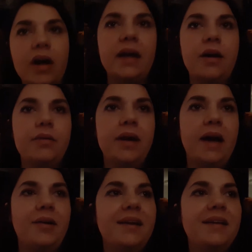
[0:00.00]
go
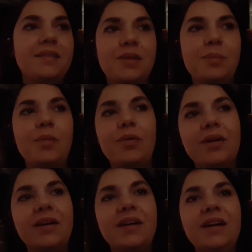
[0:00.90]
down it, the
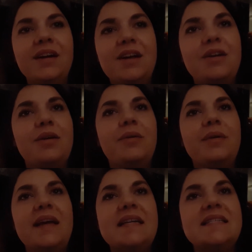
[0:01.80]
more,
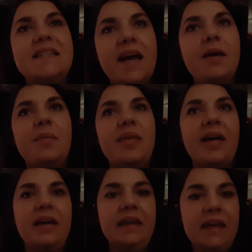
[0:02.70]
in depth
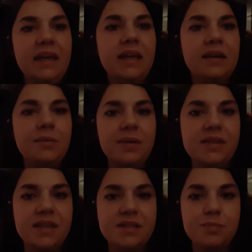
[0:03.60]
I get with
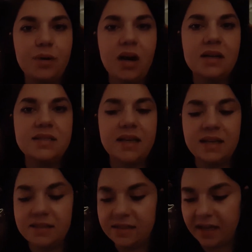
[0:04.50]
this
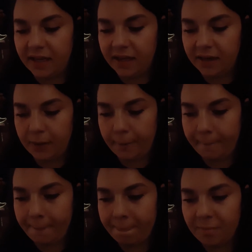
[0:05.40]
process and
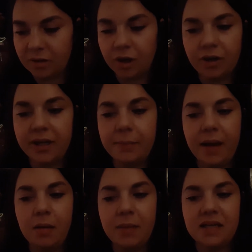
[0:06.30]
learning
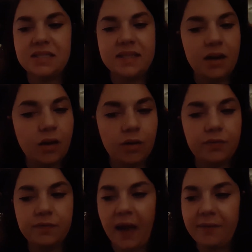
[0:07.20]
about
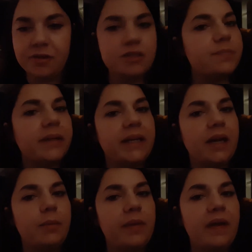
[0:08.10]
myself after splitting
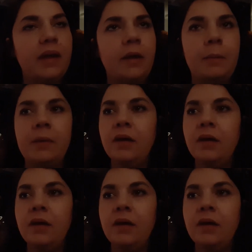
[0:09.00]
up with him,